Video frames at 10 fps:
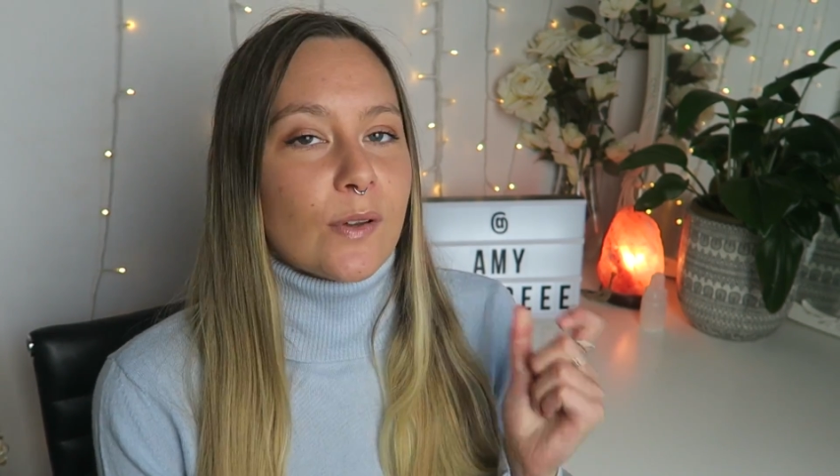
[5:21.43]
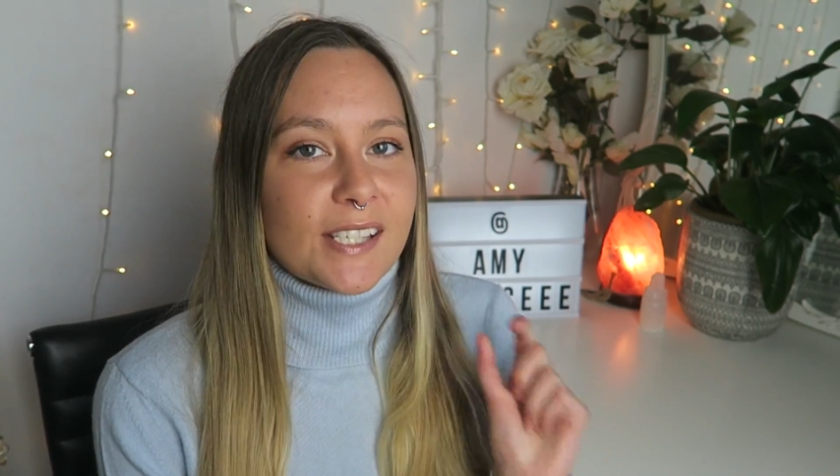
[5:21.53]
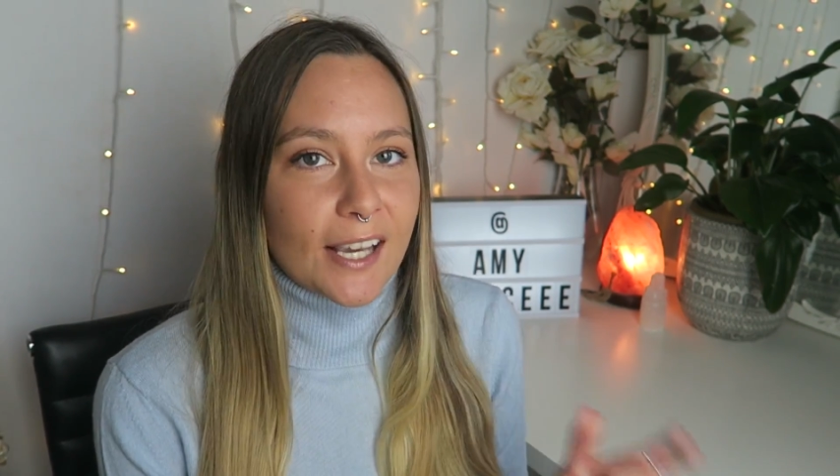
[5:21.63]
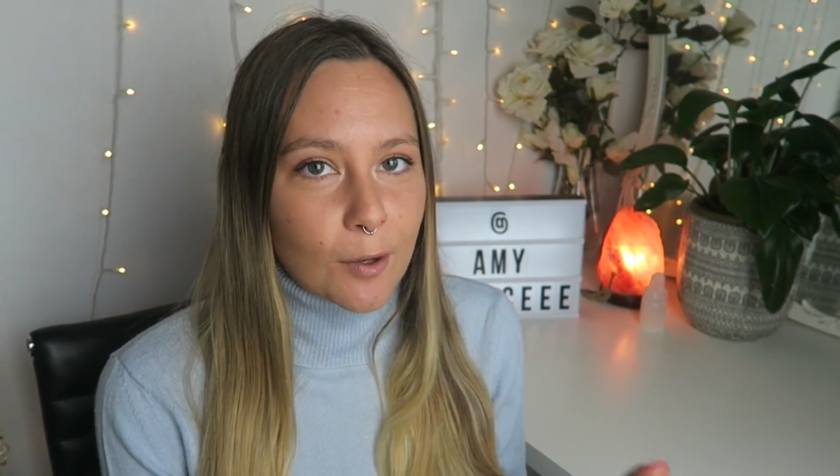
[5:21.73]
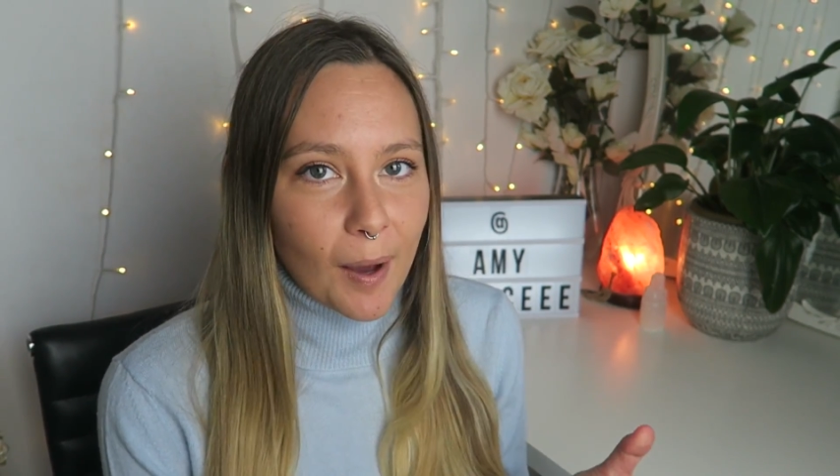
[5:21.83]
So
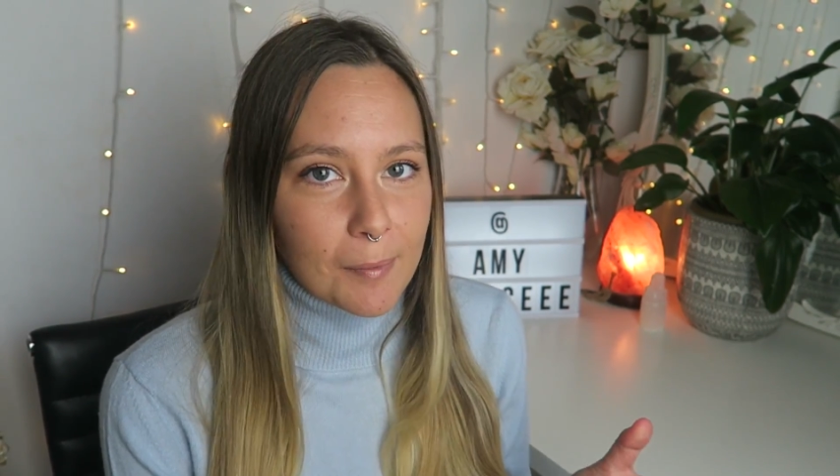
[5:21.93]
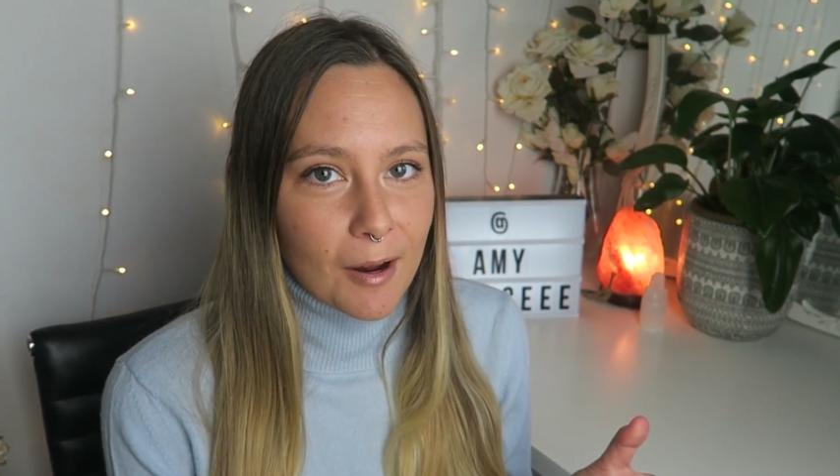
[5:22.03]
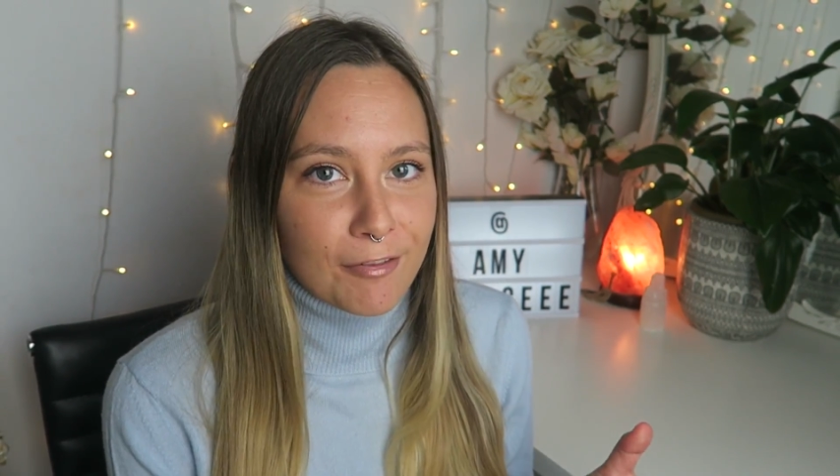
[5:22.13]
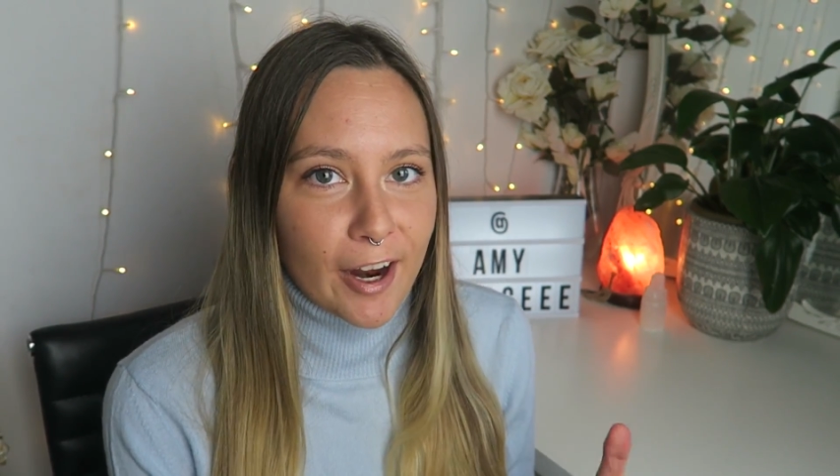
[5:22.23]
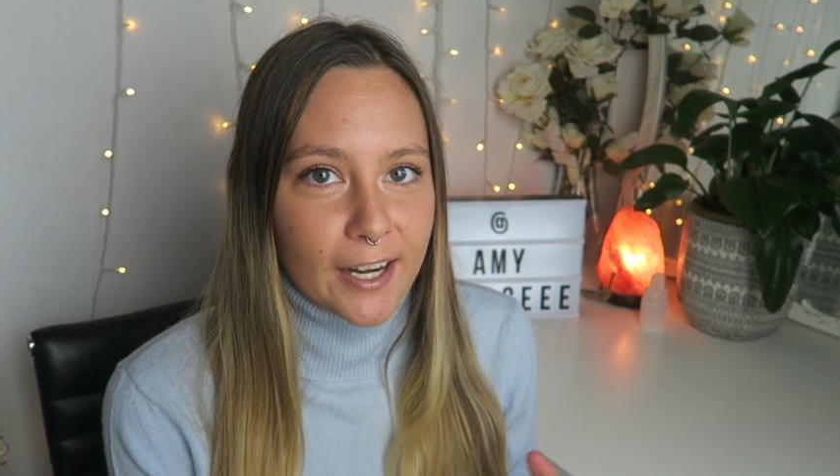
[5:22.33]
I said goodbye to
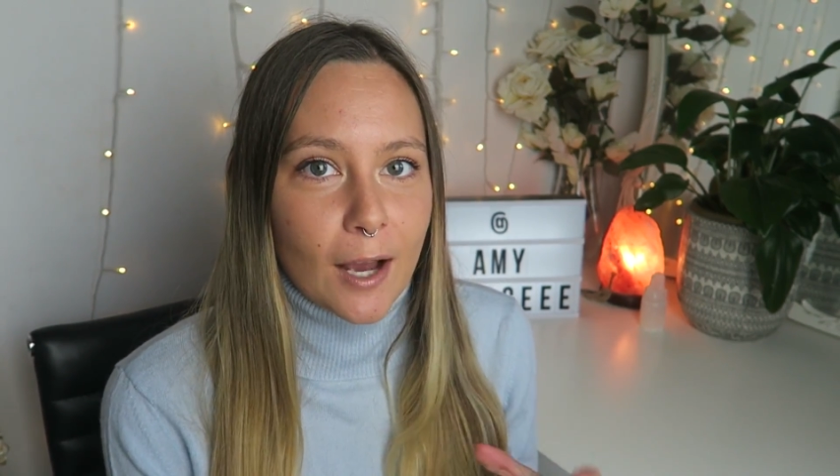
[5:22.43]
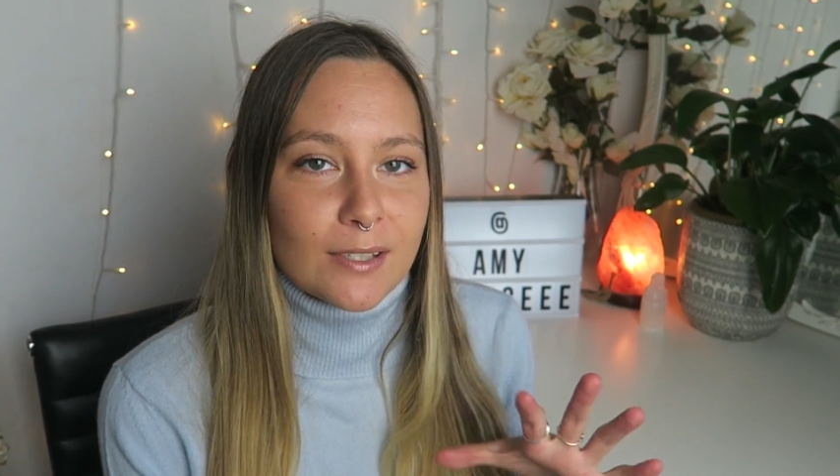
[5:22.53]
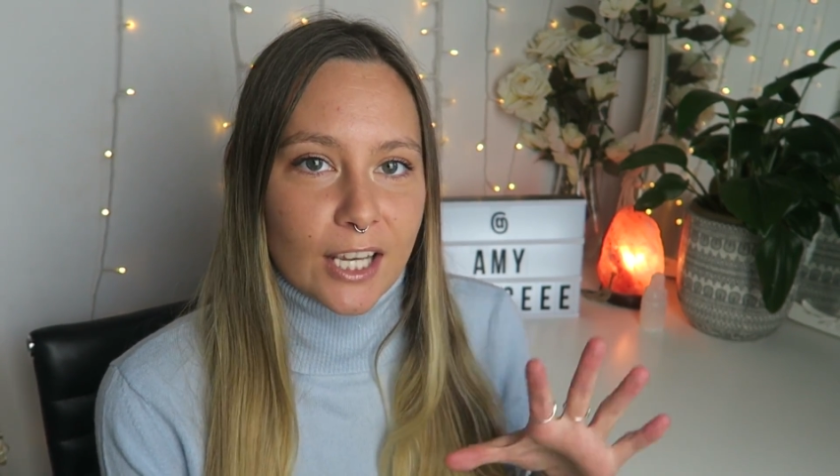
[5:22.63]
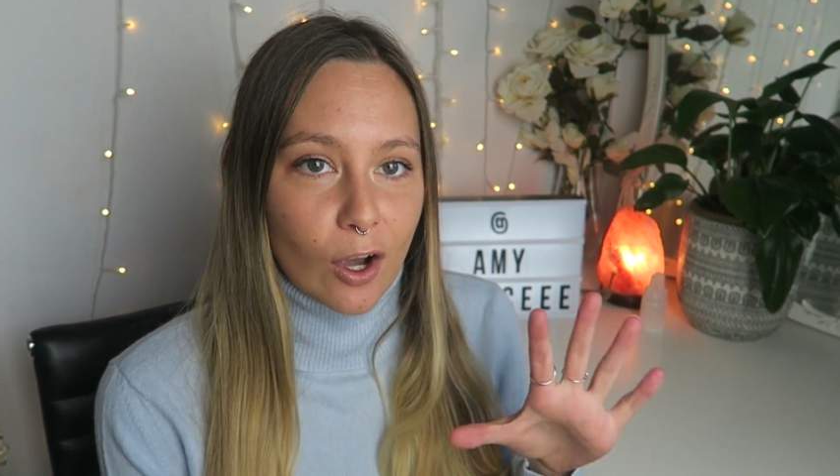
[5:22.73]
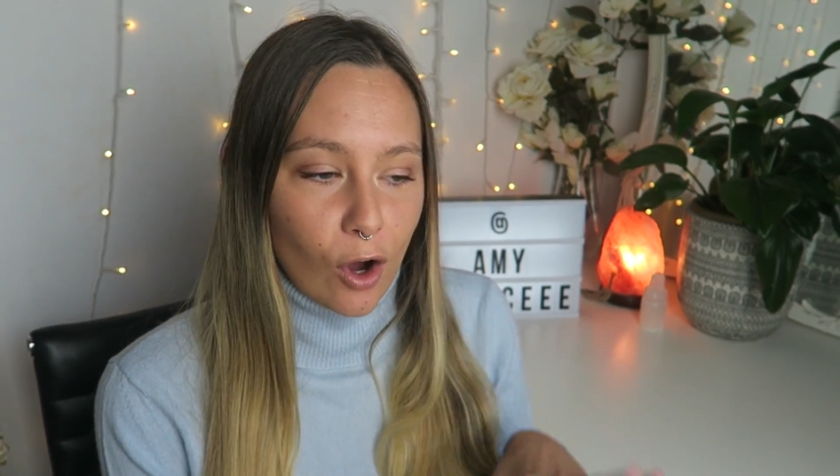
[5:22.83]
my friend. I
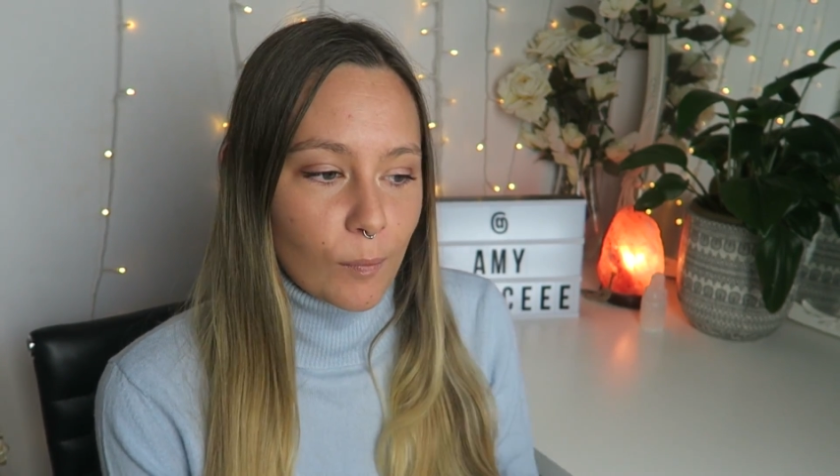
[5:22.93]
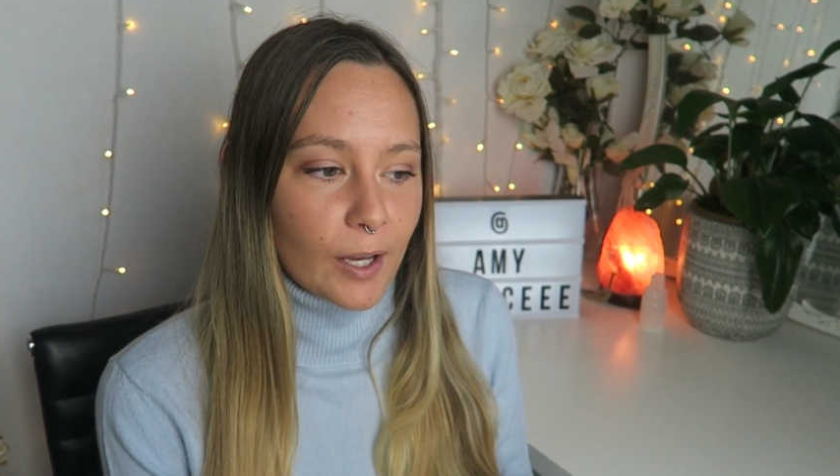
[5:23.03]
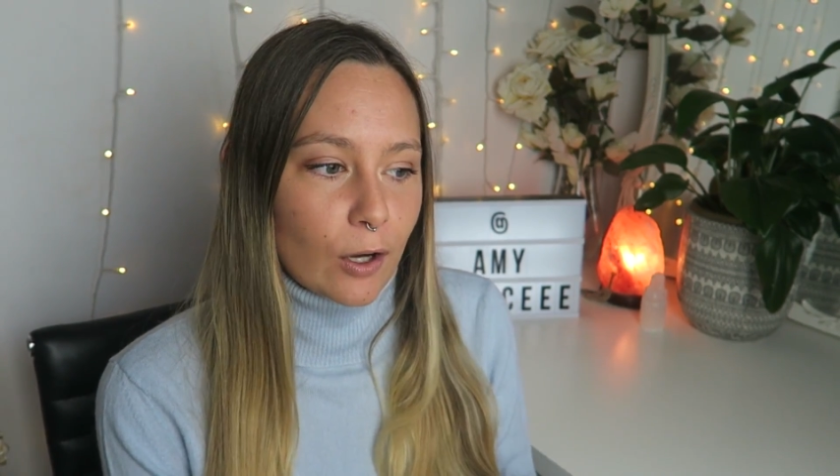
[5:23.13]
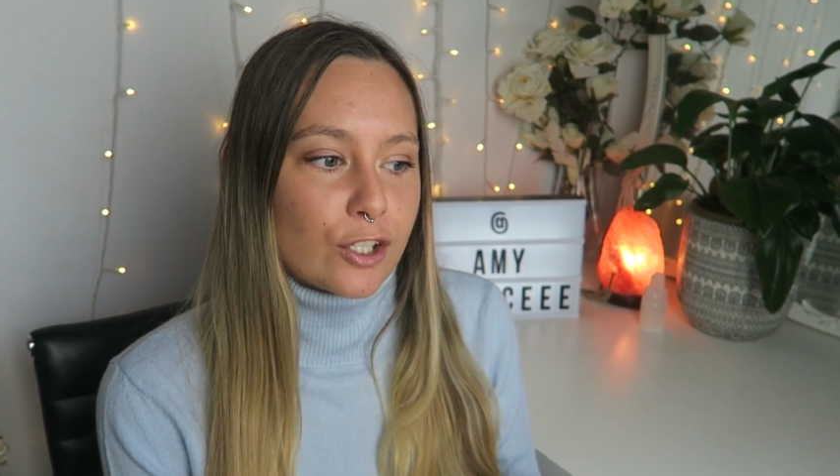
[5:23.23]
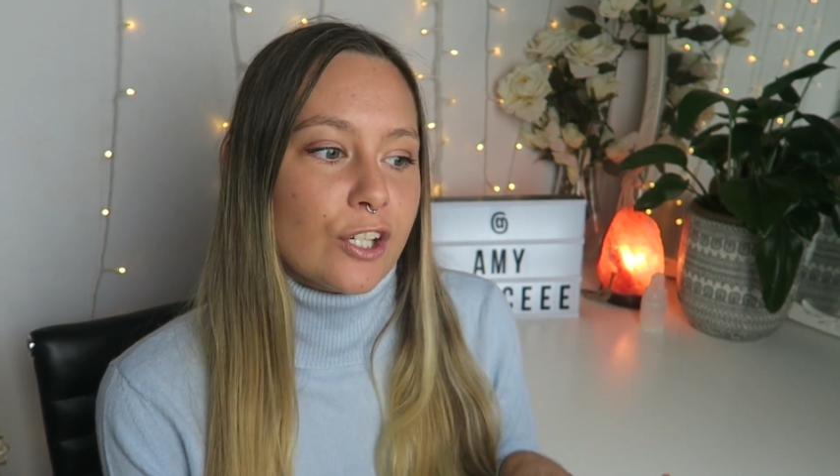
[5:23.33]
was like, oh
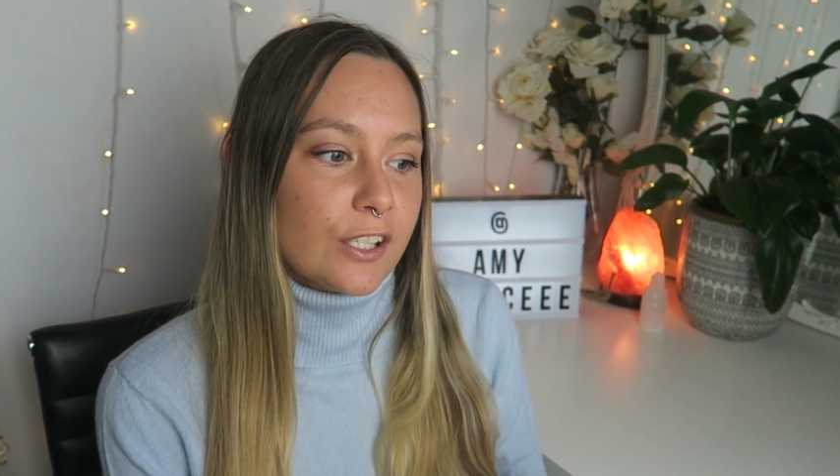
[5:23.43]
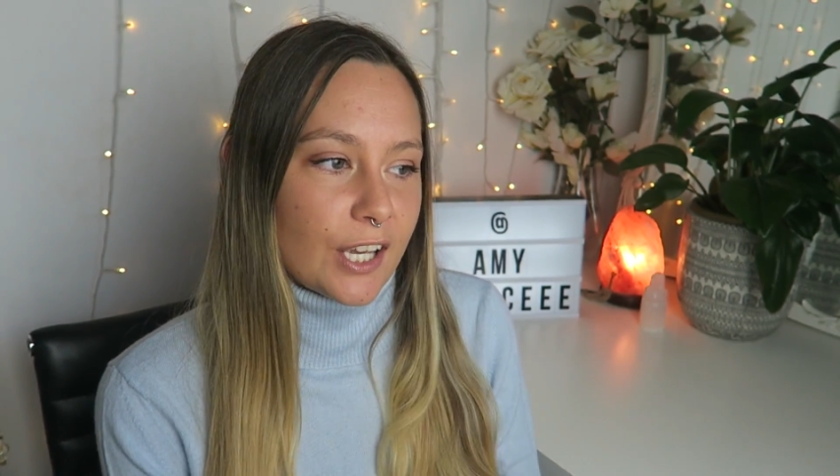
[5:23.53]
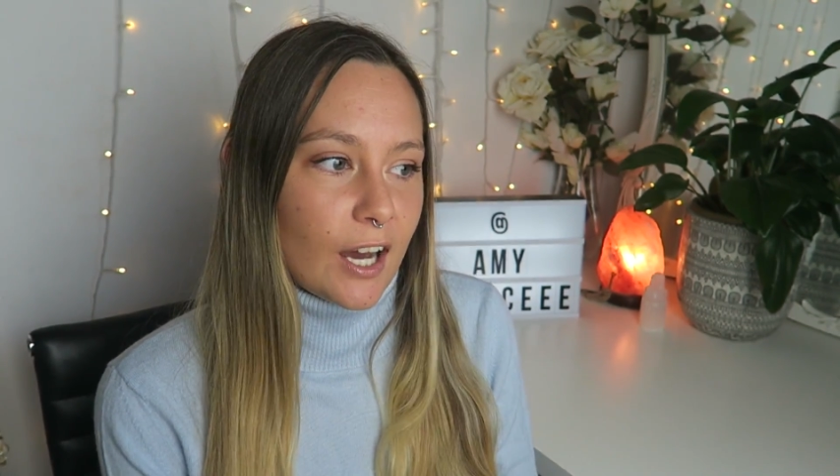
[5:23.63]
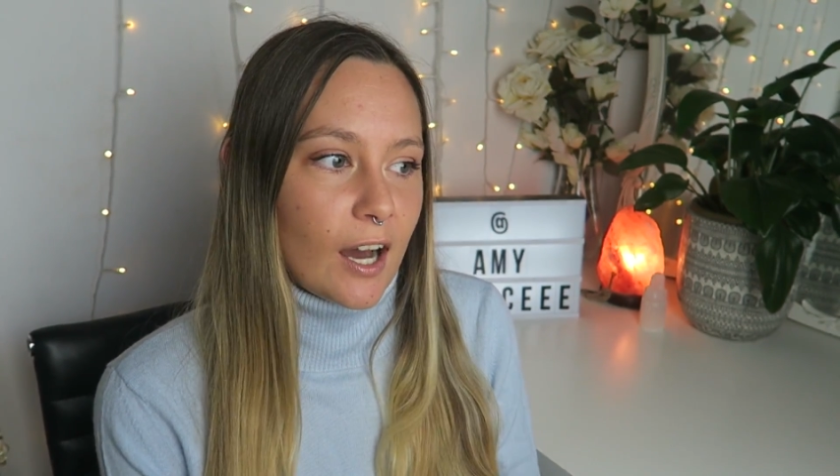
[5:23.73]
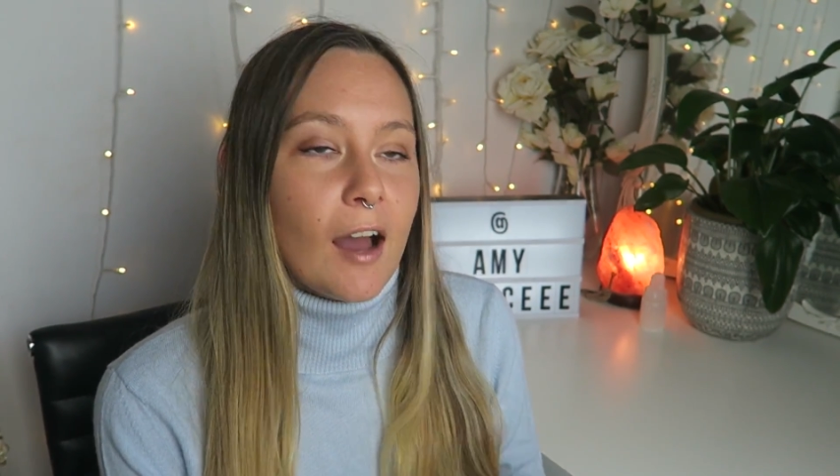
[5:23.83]
my gosh, she's
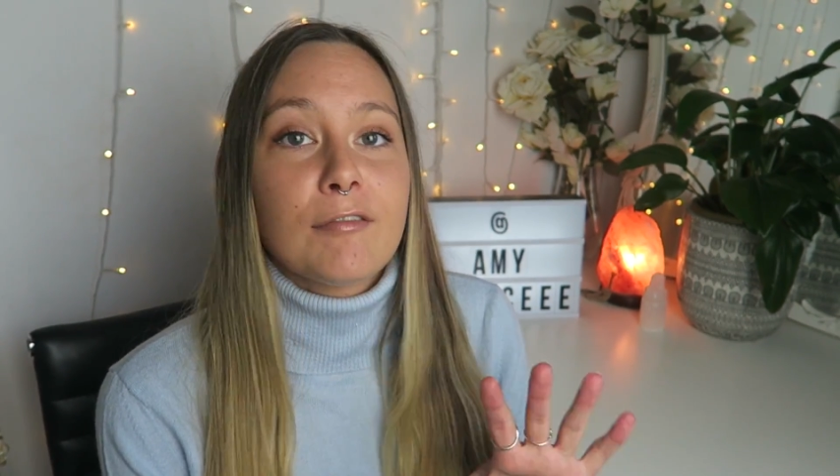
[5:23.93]
here.